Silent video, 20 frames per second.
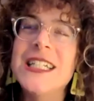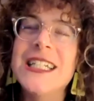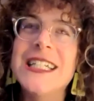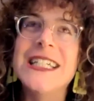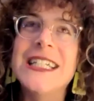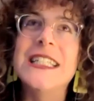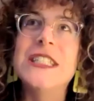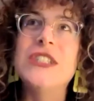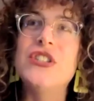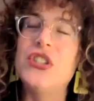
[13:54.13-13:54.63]

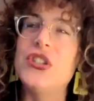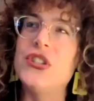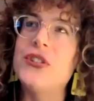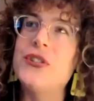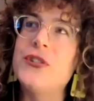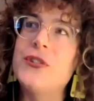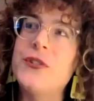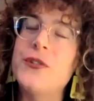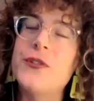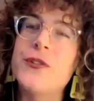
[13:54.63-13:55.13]

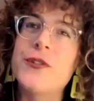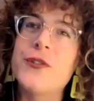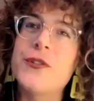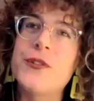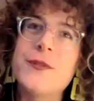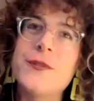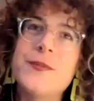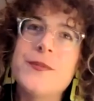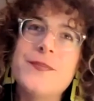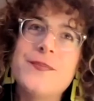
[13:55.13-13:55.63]
to
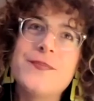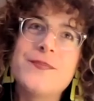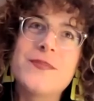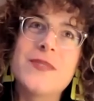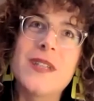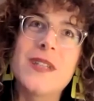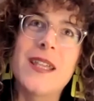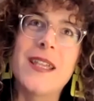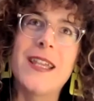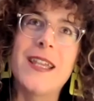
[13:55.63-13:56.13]

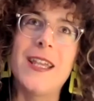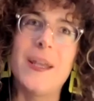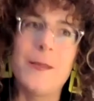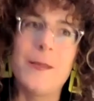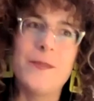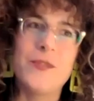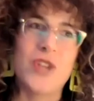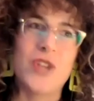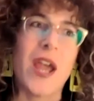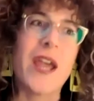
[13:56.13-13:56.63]
keep
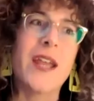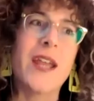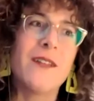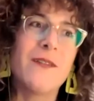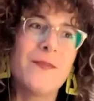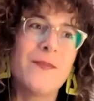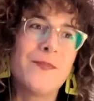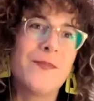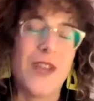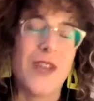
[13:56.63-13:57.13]
trying to
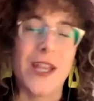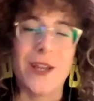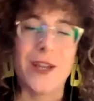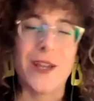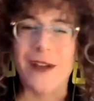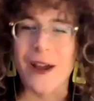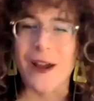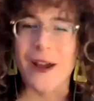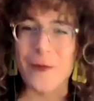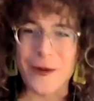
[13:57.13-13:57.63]
figure
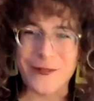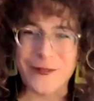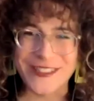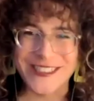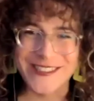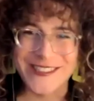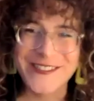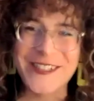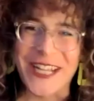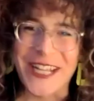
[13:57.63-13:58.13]
out what we're
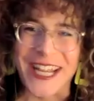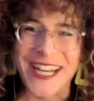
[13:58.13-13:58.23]
doing.